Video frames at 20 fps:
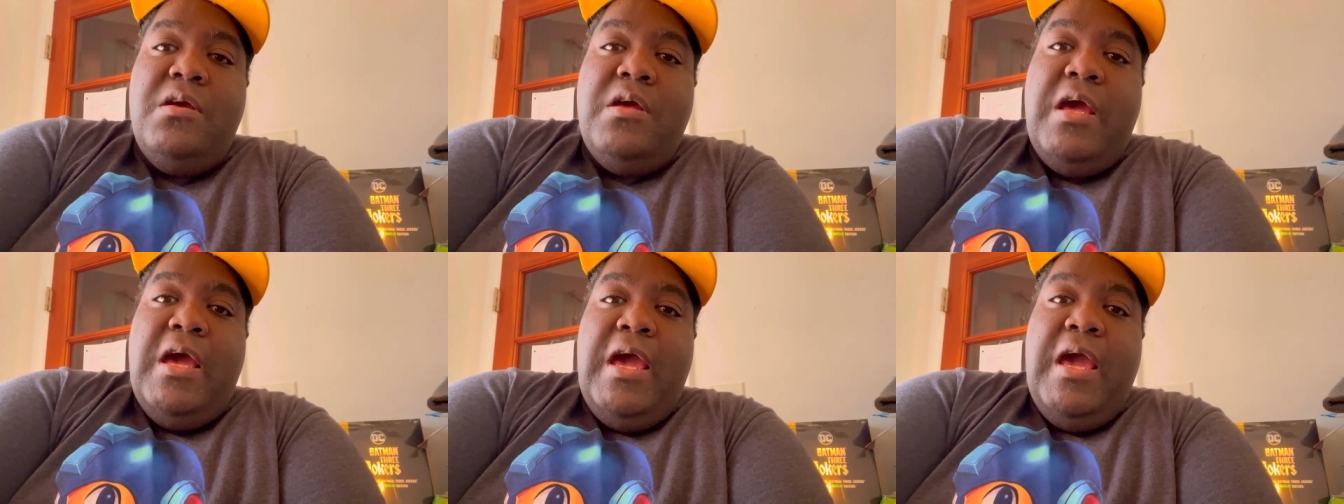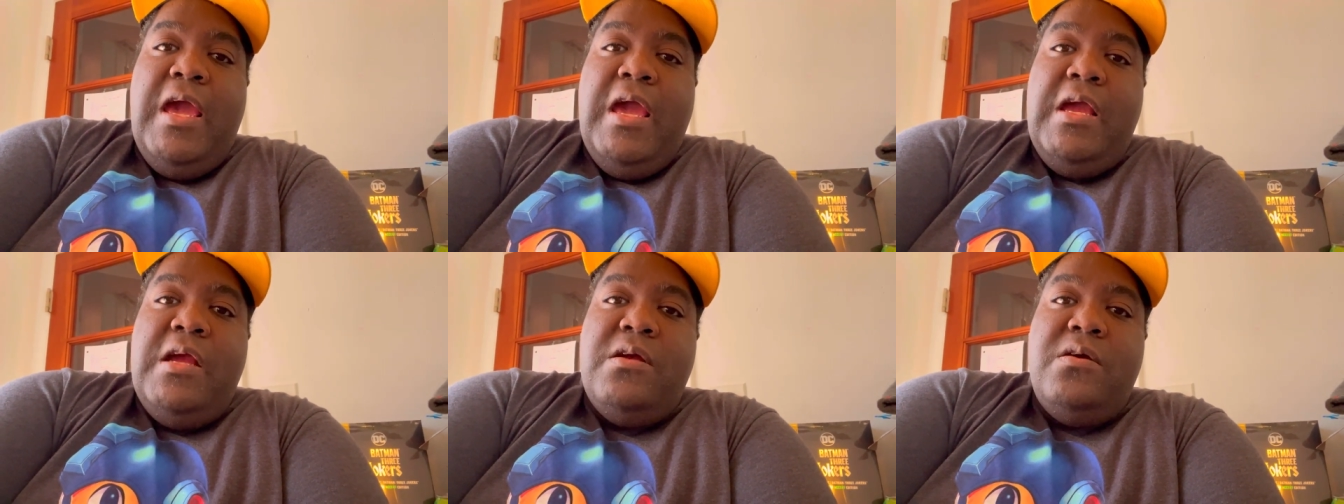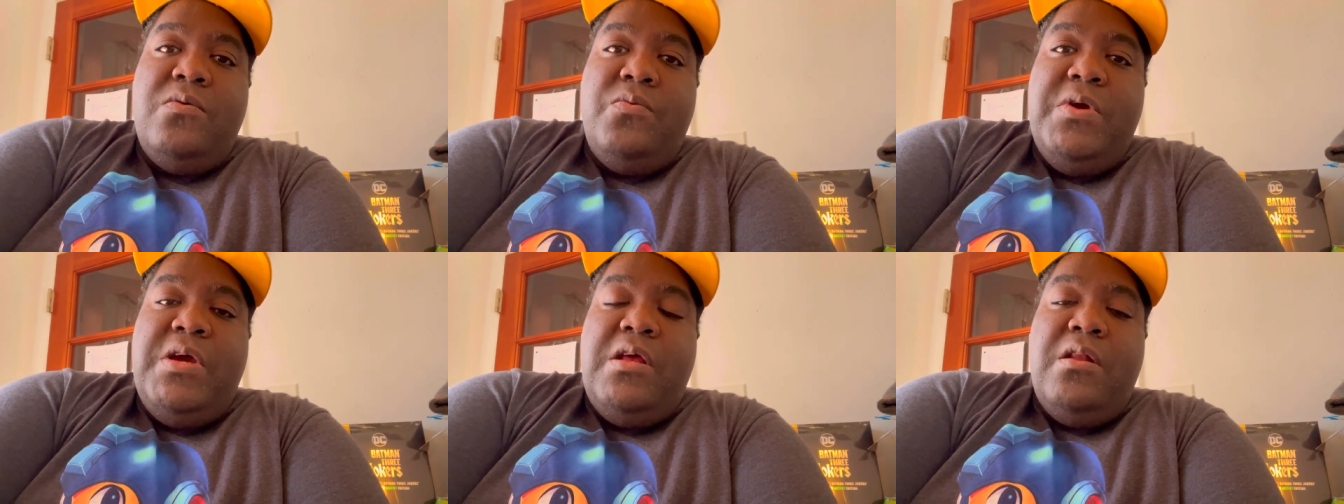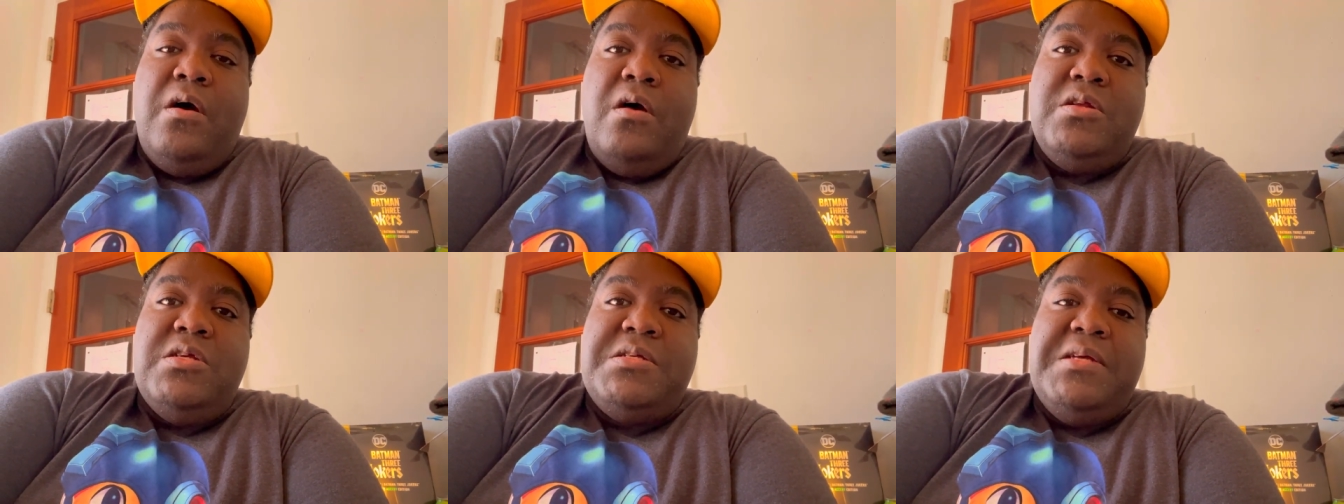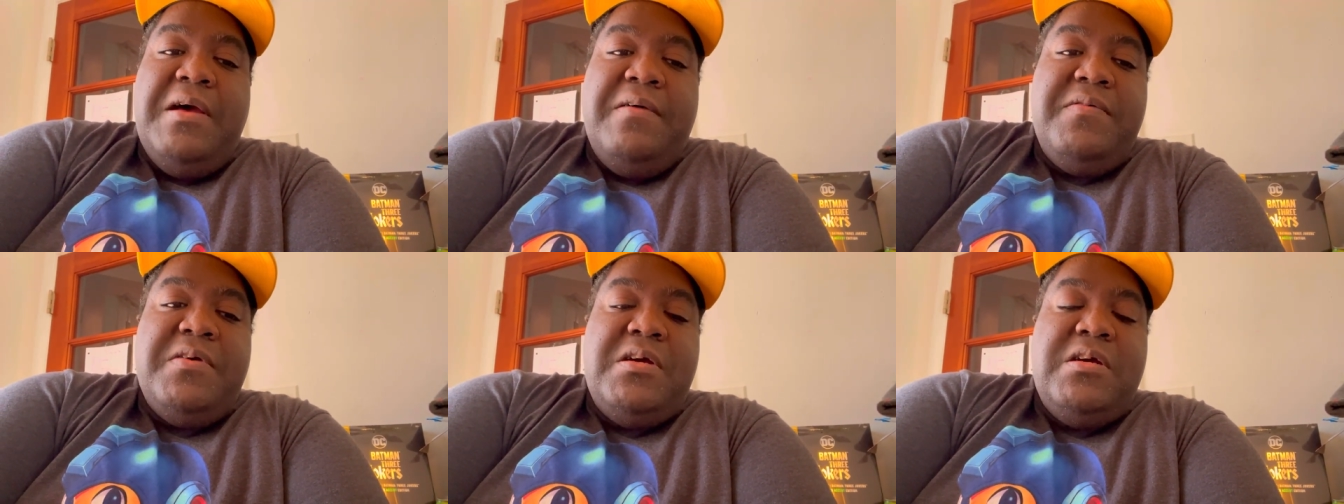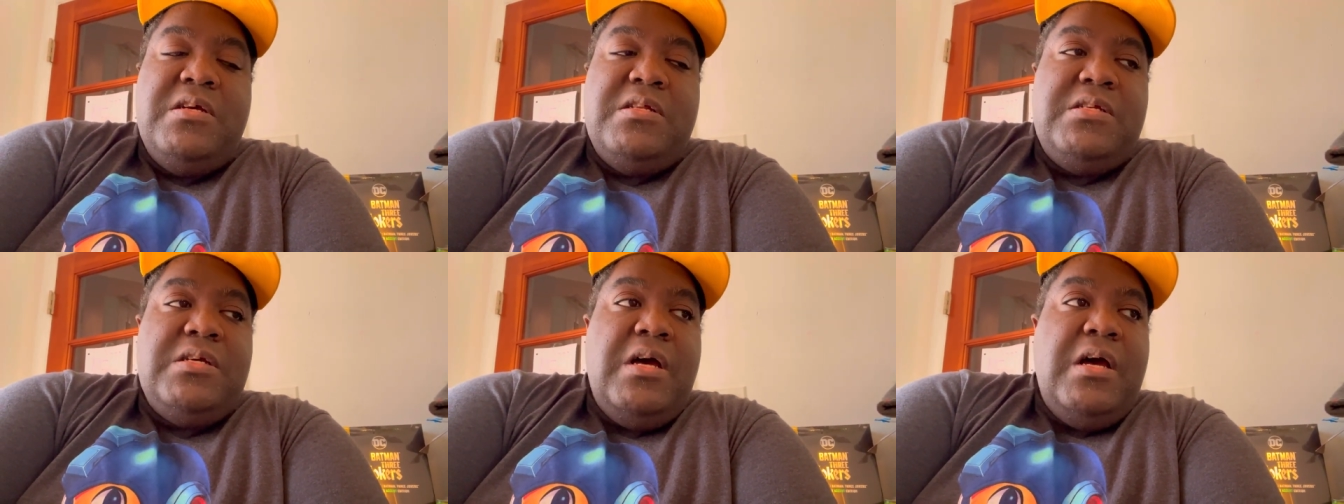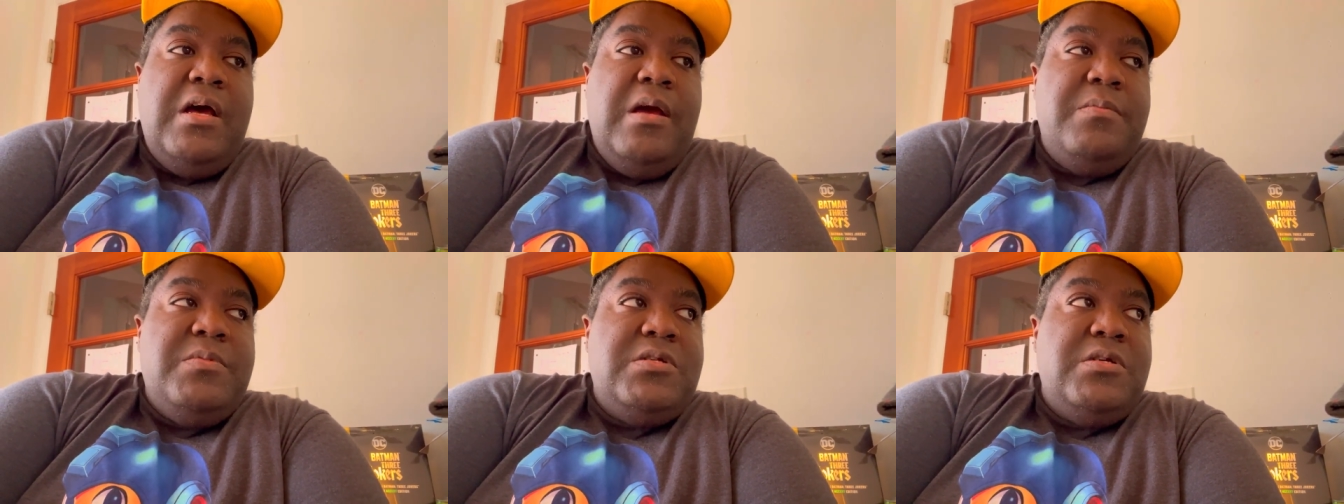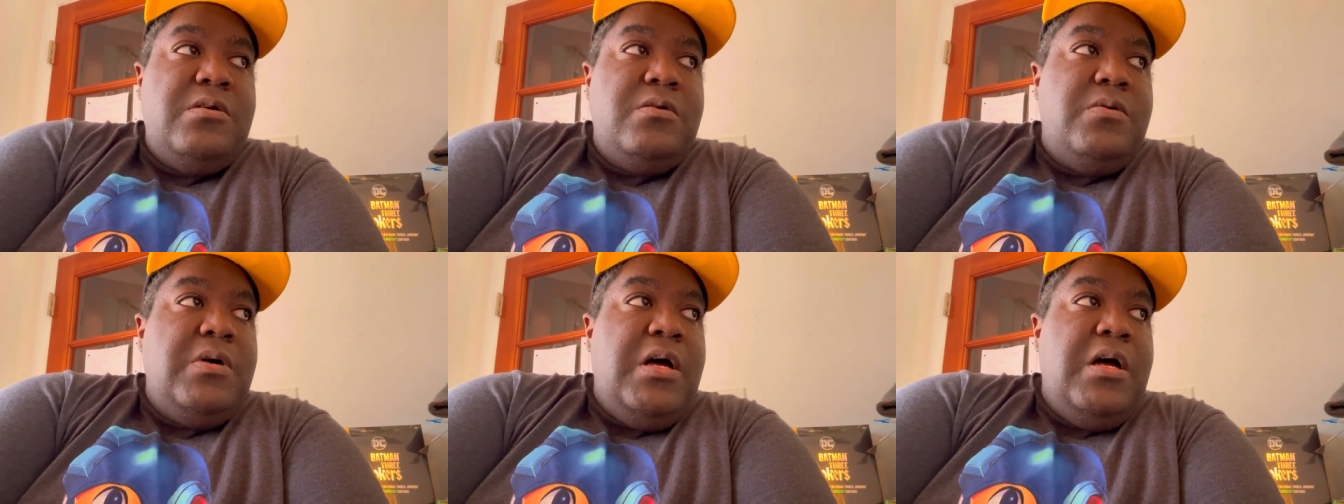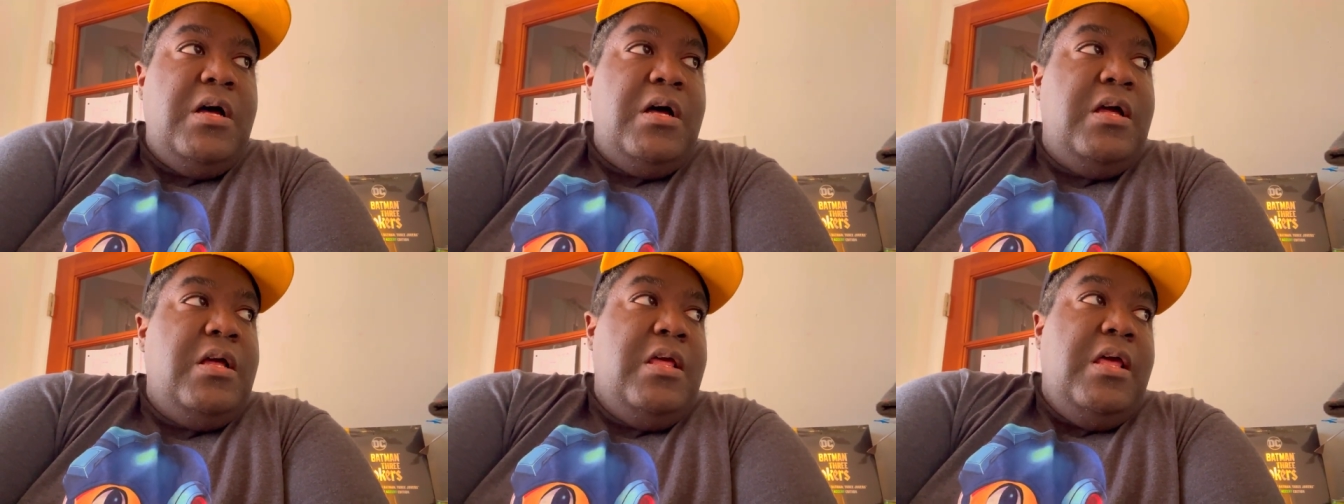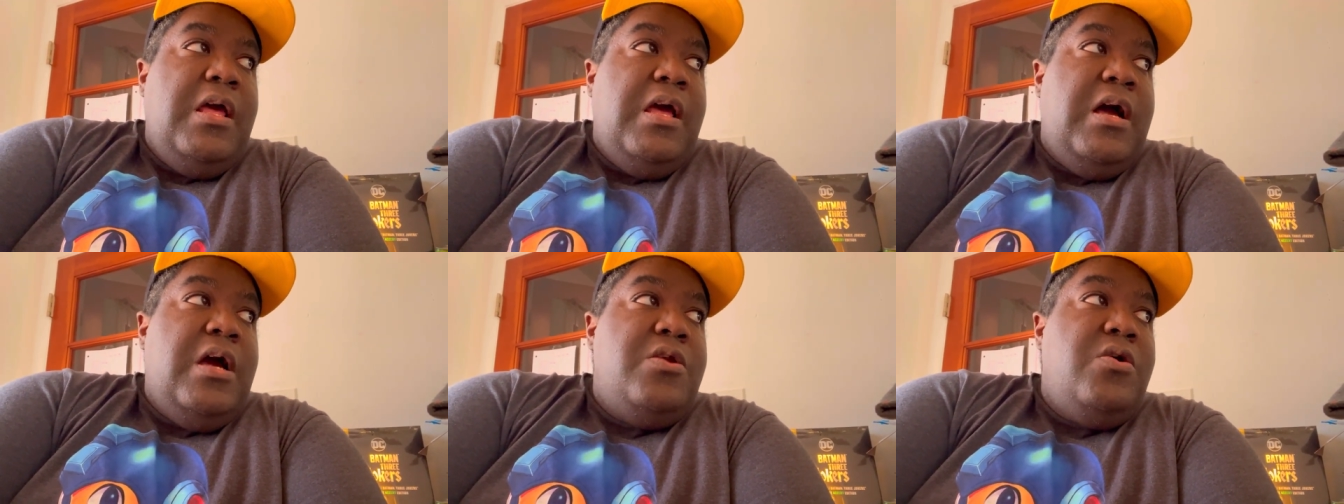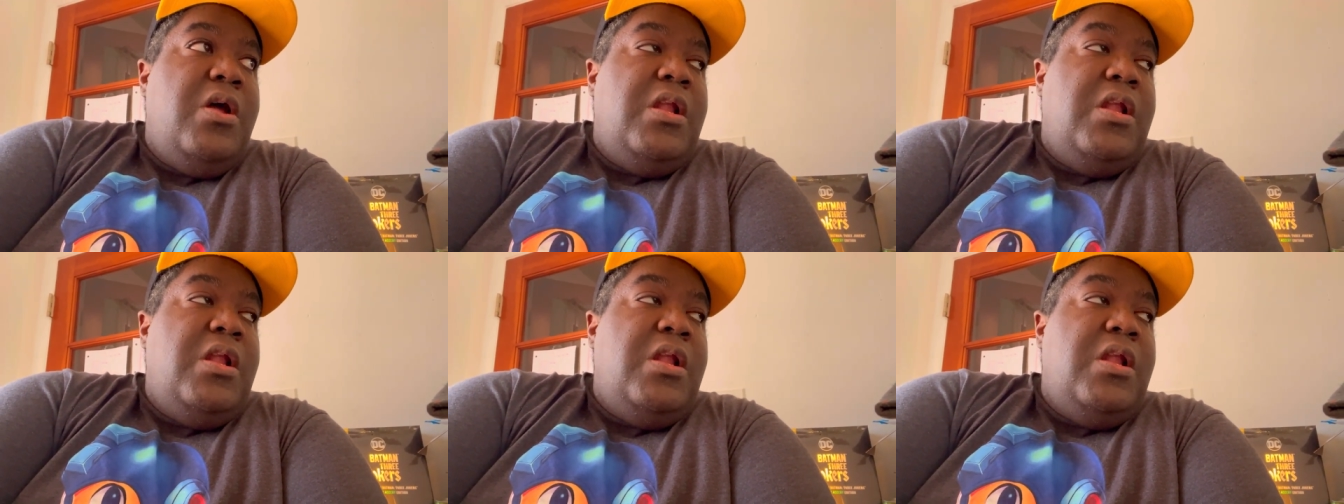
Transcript: hey, we can all just have a good time. So I know a